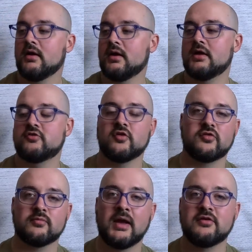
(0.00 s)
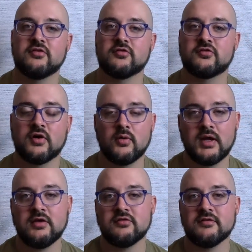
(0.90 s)
it just makes it so
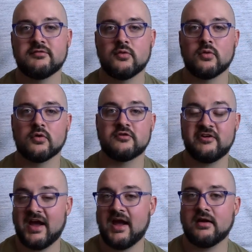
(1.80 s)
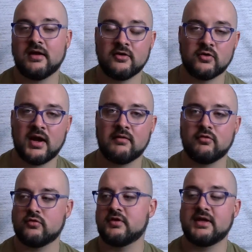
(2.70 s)
easy for chat and
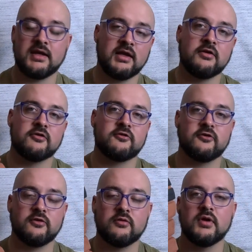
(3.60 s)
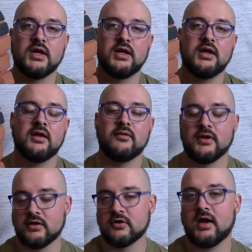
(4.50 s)
gravel to get in your shoe, and
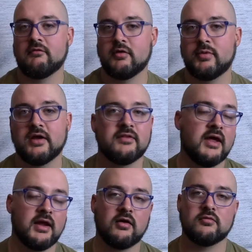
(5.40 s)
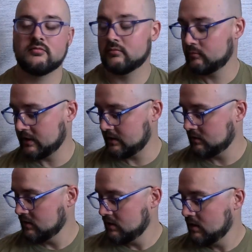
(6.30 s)
then you're having to pick that out. But
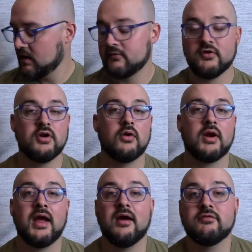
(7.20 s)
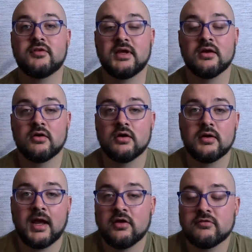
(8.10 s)
if you don't have to get on
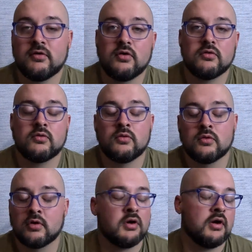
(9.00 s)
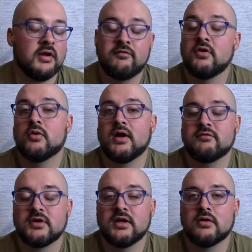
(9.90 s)
asphalt or if you don't have
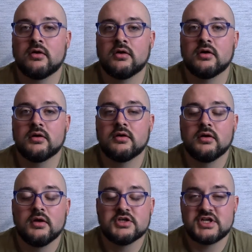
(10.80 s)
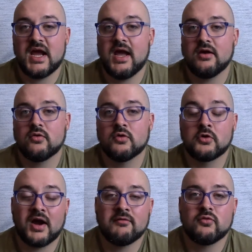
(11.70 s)
to get on chat or
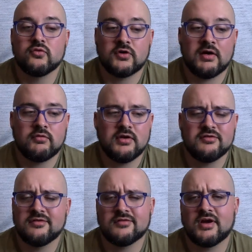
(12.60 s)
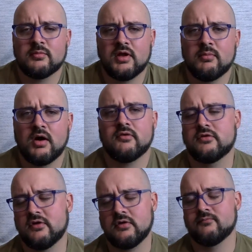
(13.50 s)
gravel driveways, then it's not going to be a bother
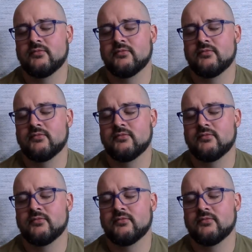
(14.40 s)
to you.